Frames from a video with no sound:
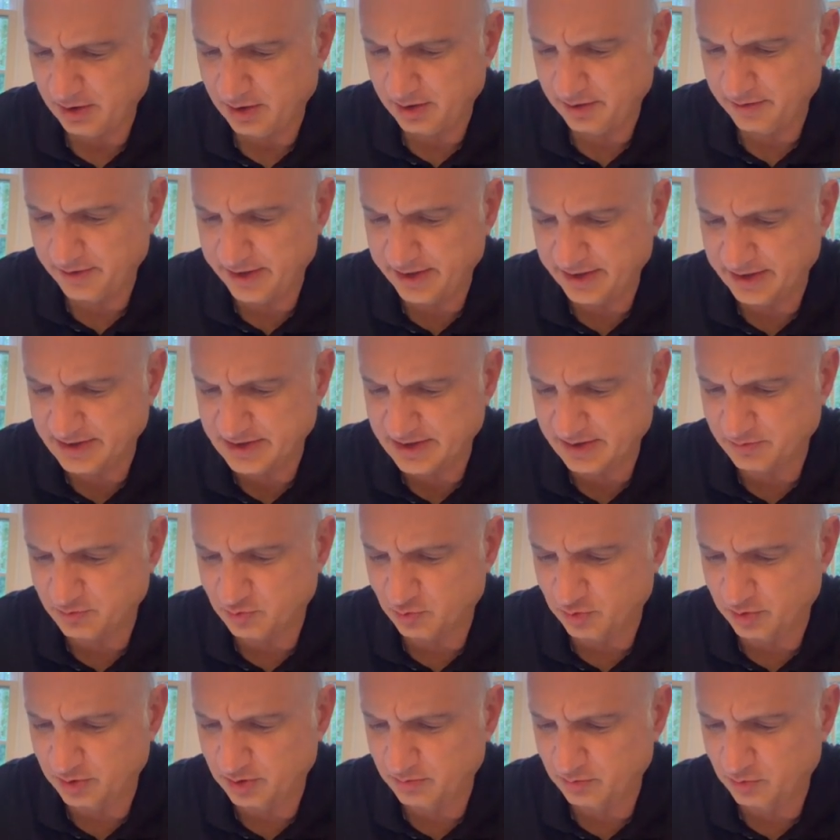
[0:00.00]
They accept
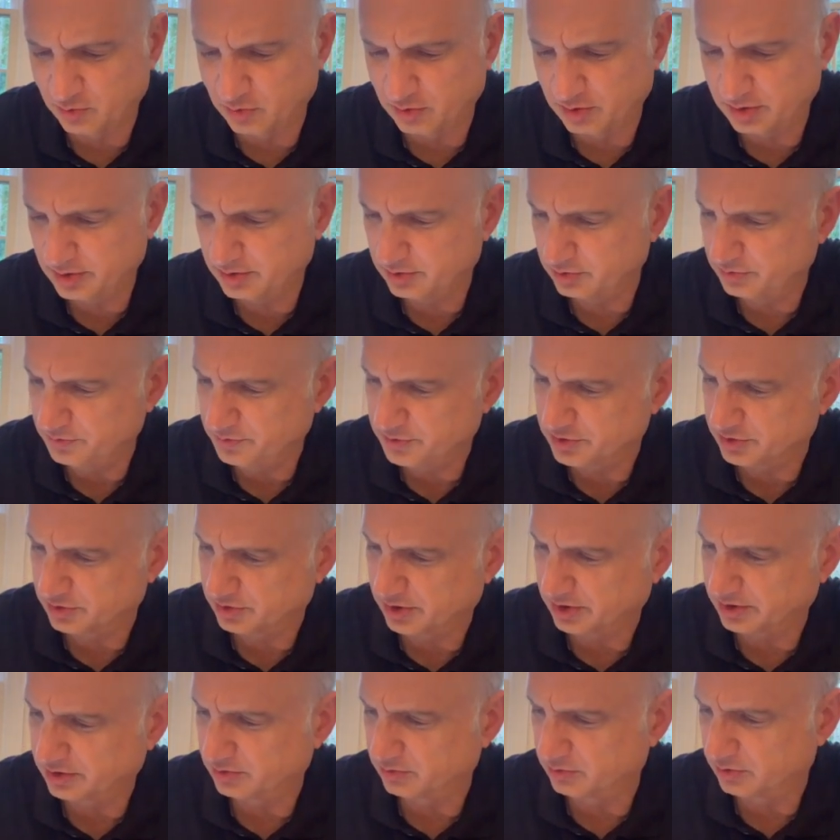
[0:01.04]
one or more. Oops,
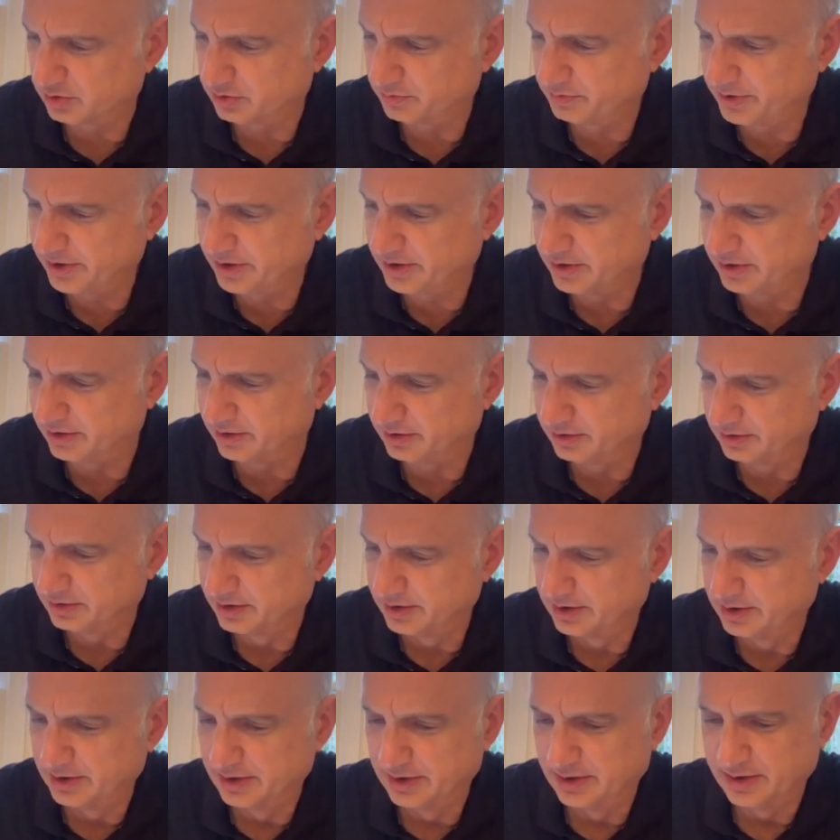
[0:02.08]
got the wrong pin there.
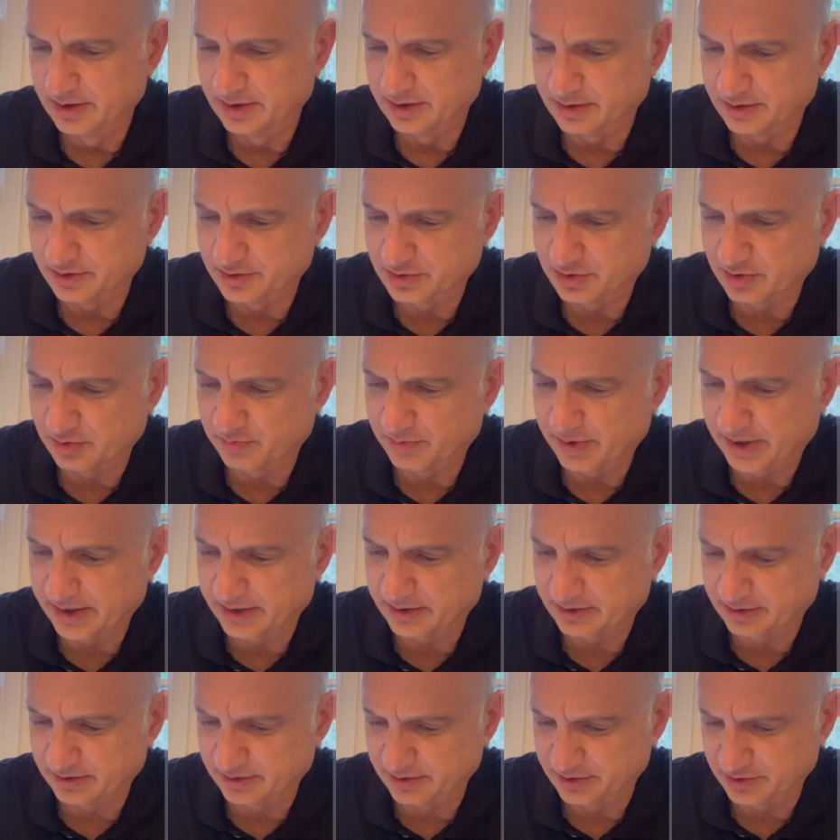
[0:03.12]
Let's go
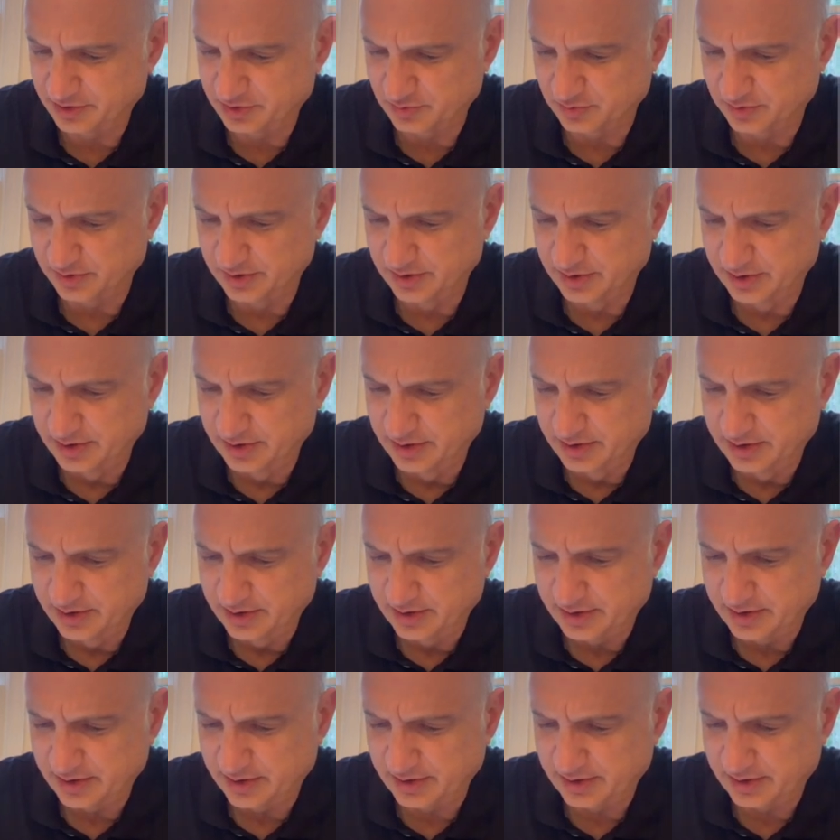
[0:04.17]
back to this
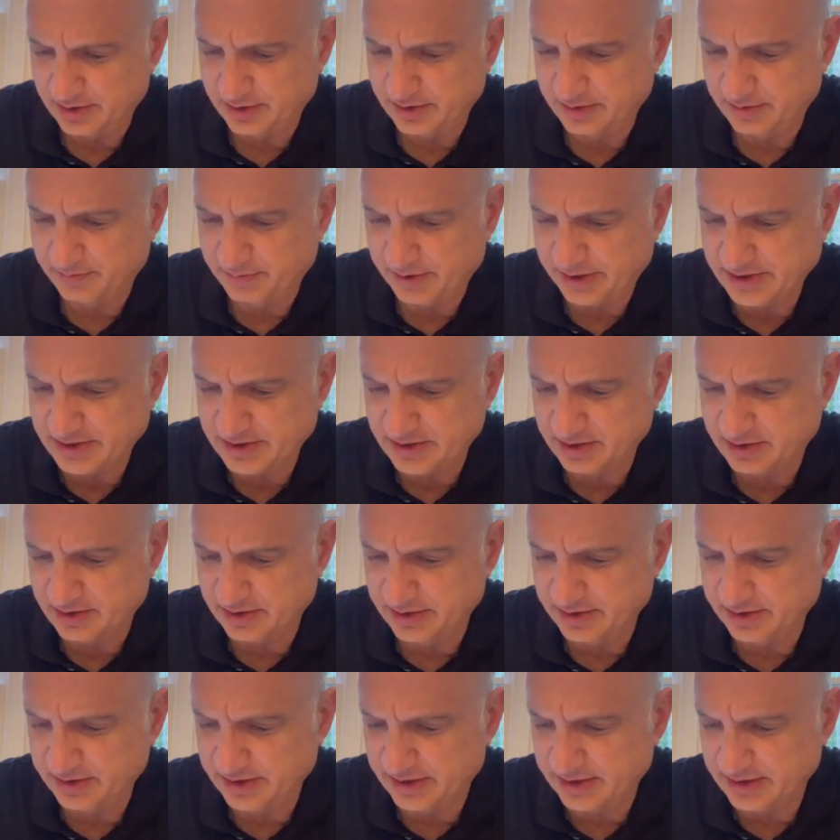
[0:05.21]
one.
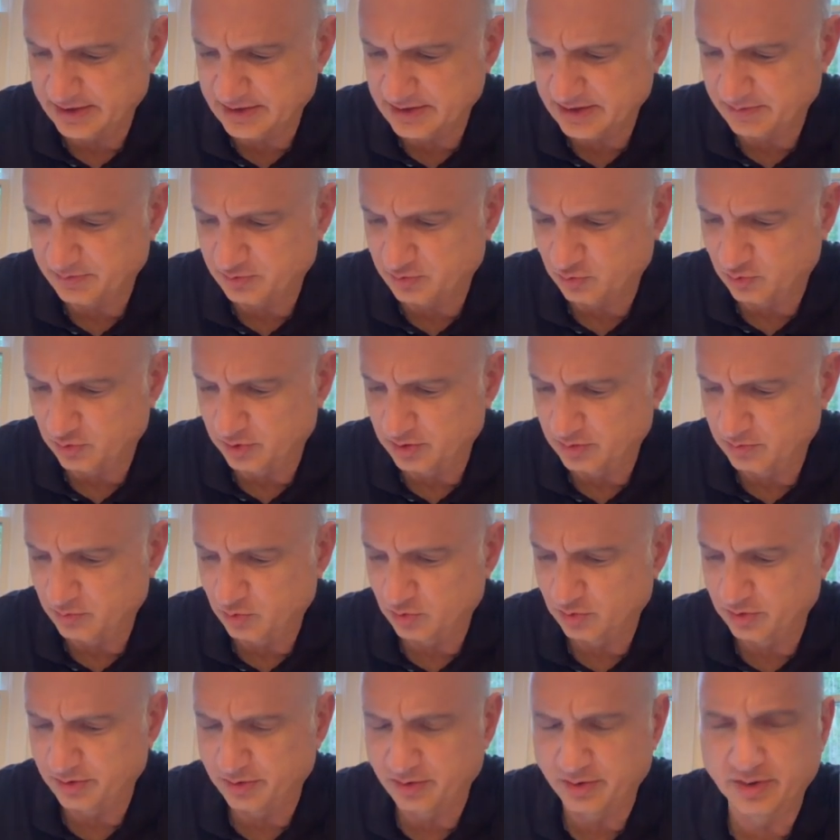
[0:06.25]
Basically, they accept one or
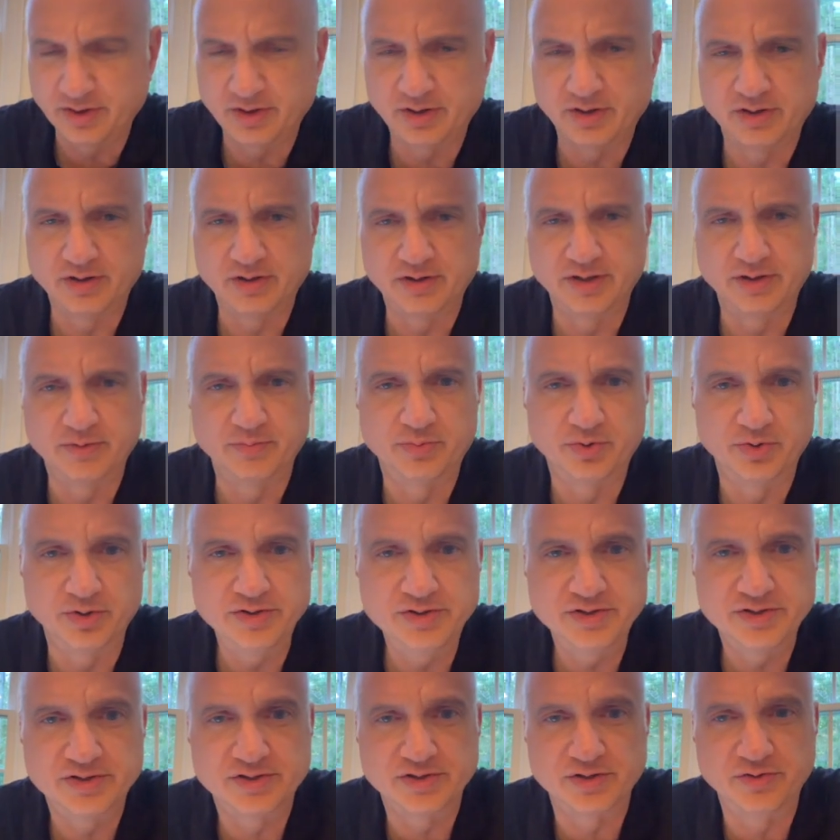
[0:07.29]
more inputs,
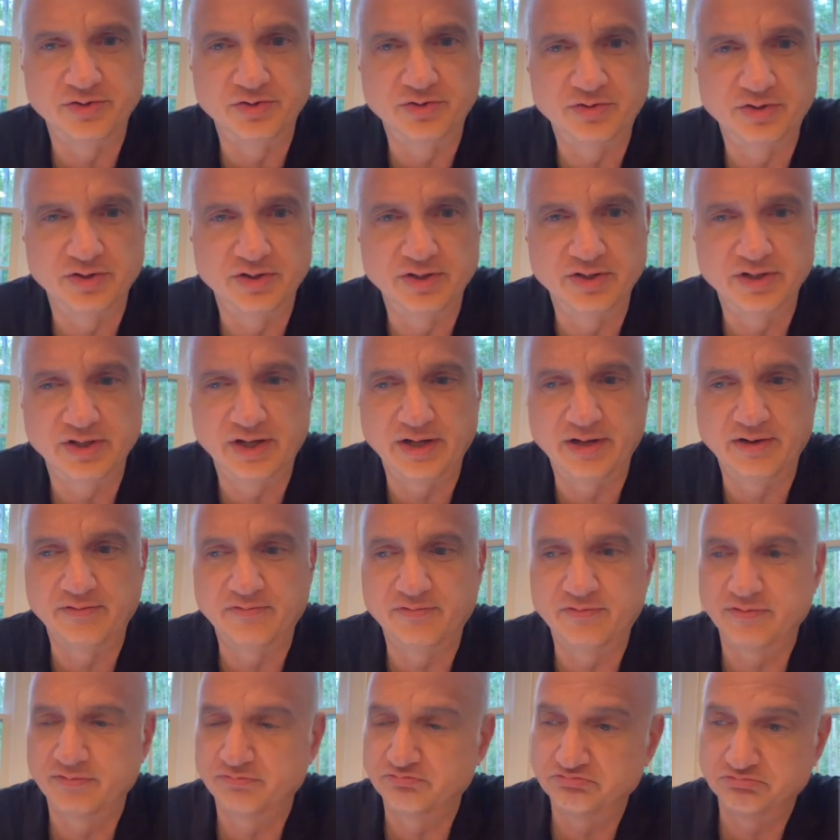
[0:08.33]
so you can
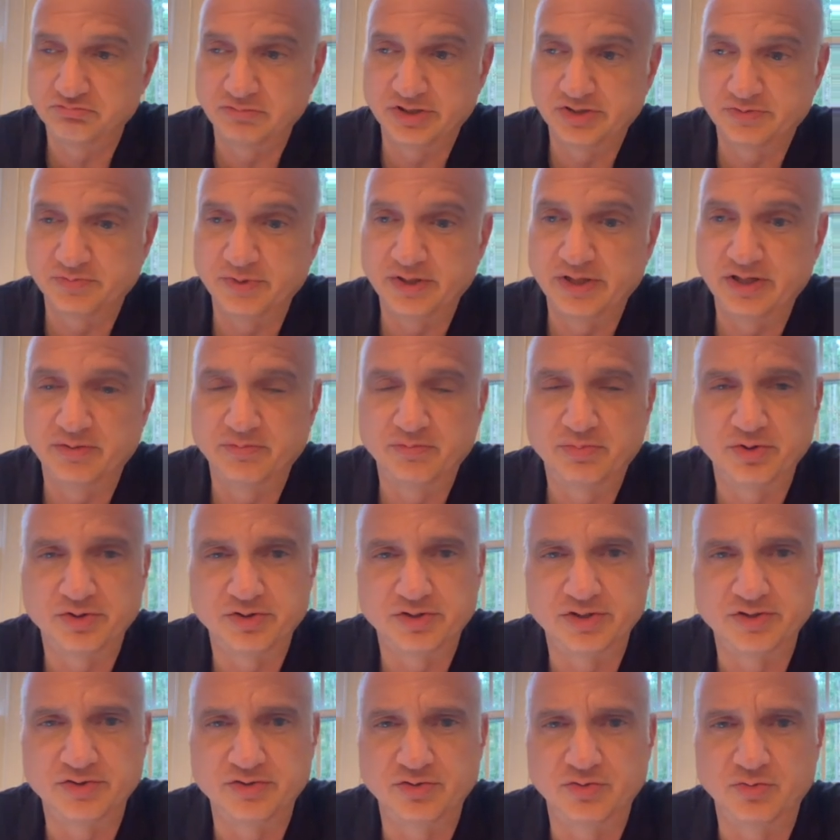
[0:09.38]
have as many
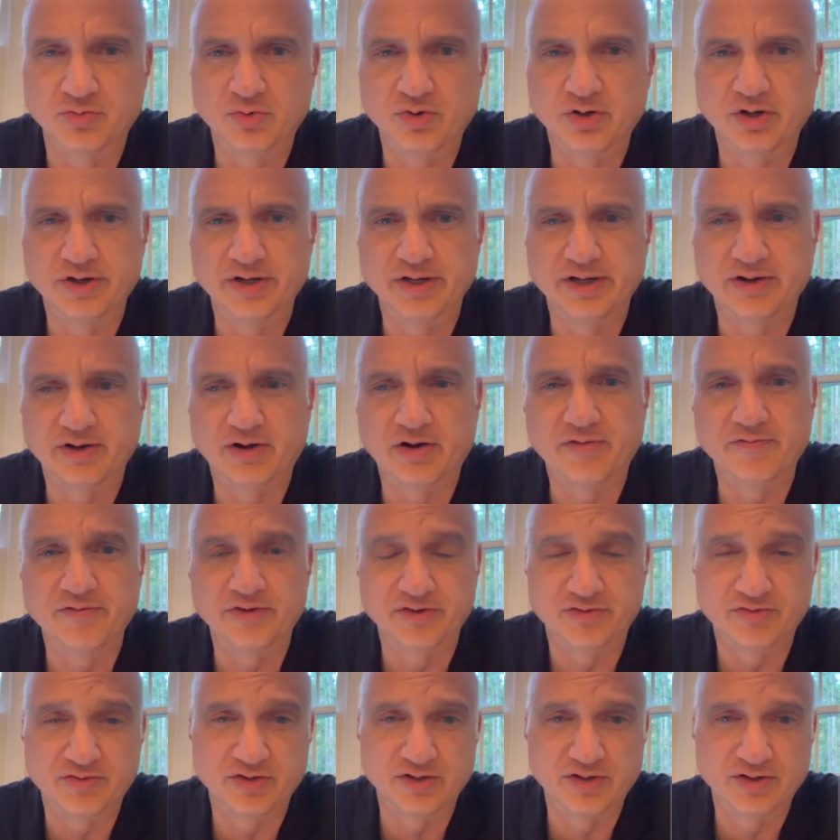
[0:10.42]
inputs as you want. Now,
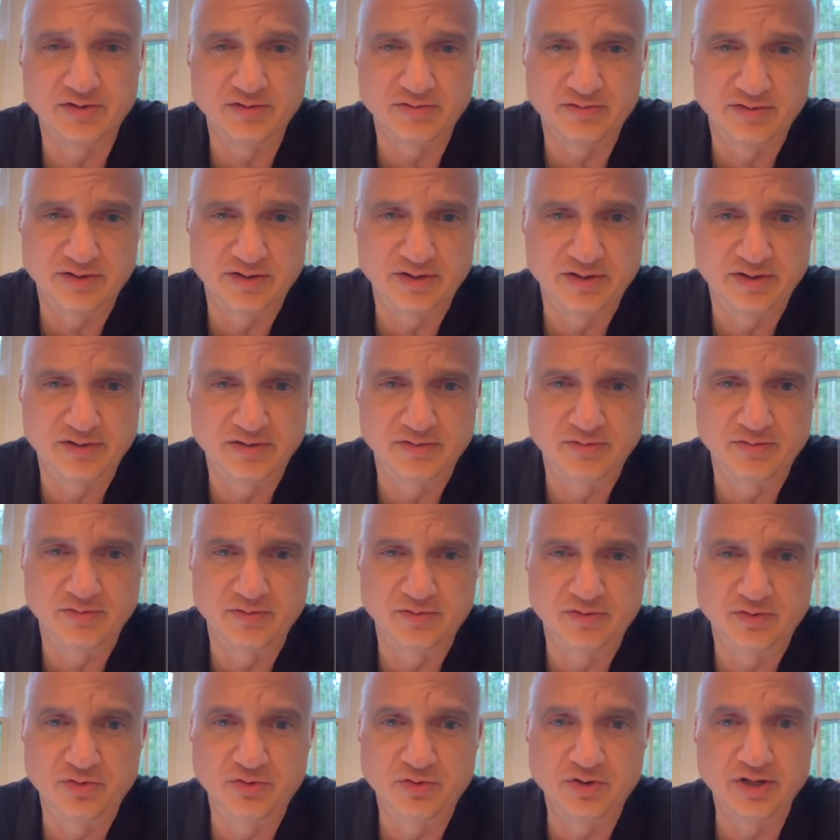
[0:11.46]
obviously,
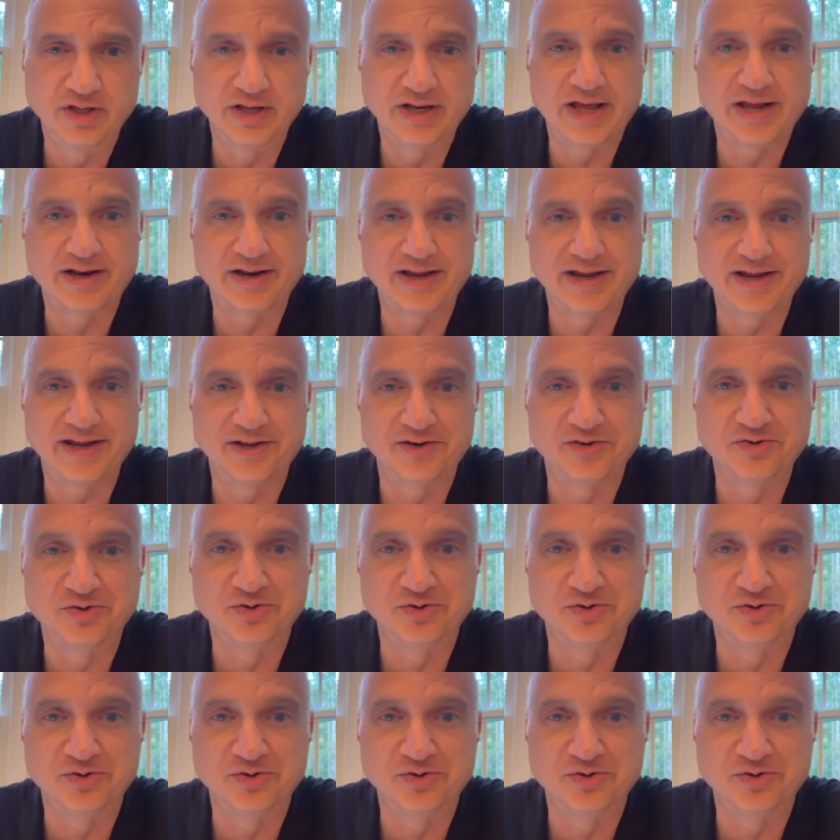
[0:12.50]
you can get out of hand.